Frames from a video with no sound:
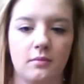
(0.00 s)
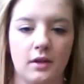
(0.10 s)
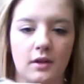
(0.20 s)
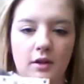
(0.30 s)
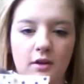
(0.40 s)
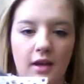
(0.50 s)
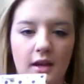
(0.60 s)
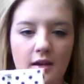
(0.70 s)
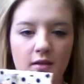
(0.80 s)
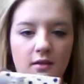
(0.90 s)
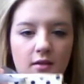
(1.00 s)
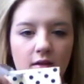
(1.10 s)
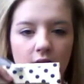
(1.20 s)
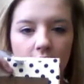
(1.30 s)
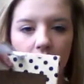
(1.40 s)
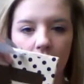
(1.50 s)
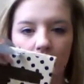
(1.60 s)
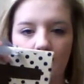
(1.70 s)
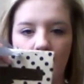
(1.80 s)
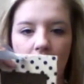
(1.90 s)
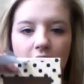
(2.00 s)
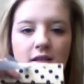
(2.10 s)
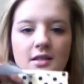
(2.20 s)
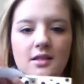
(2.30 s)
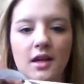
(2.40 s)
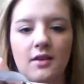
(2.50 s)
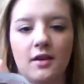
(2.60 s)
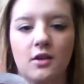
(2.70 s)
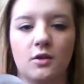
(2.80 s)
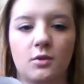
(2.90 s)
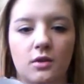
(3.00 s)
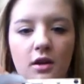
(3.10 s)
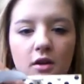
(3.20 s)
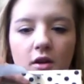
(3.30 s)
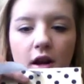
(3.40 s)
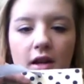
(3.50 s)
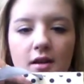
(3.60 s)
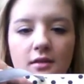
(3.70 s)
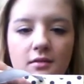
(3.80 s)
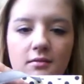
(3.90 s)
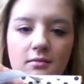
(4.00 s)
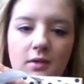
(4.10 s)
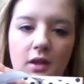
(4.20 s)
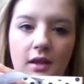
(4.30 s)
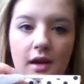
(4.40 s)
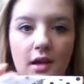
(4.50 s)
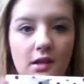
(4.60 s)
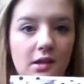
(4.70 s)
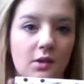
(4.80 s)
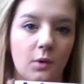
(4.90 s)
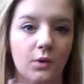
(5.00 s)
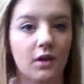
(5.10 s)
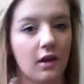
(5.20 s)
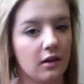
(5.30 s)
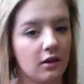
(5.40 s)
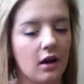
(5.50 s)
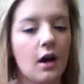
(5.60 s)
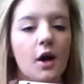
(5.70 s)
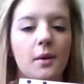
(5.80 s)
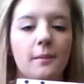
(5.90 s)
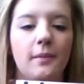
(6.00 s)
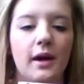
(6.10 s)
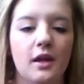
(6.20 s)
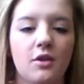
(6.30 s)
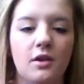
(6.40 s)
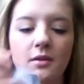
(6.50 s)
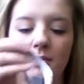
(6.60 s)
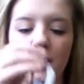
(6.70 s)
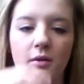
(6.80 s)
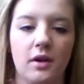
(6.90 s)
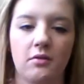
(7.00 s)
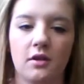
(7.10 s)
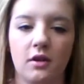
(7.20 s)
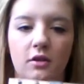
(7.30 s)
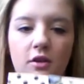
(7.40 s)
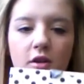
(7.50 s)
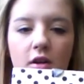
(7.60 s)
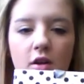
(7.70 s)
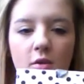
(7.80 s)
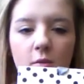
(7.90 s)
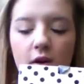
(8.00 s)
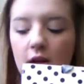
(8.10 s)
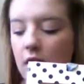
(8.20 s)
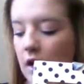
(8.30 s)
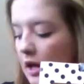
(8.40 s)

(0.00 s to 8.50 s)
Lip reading: But they're like that. This is kind of like a gold color. I didn't really like the gold color, but you can pick whatever color you want.